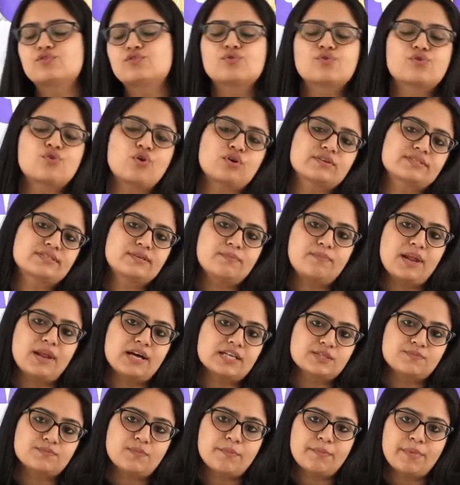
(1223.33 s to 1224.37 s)
to cross the
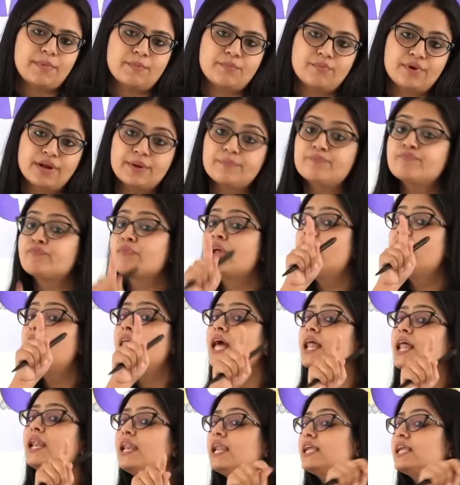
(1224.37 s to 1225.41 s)
plasma membrane?
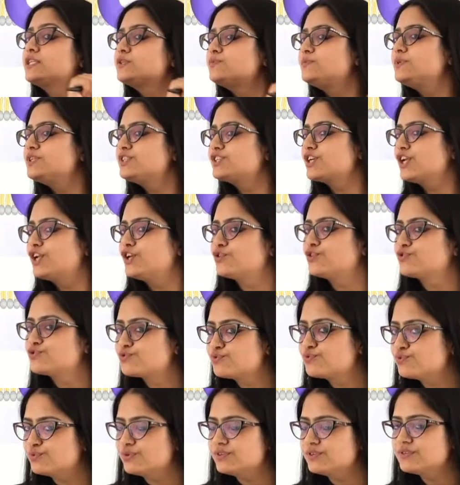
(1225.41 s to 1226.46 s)
Let me tell you,
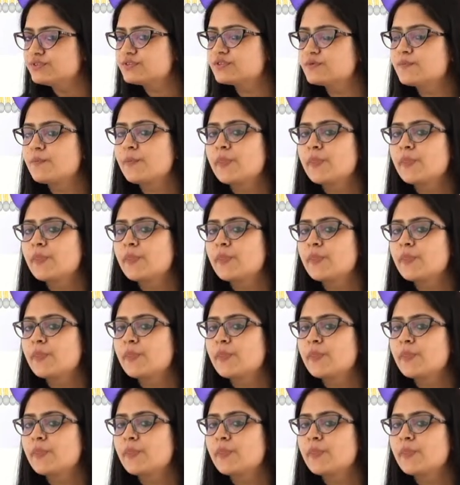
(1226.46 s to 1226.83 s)
students,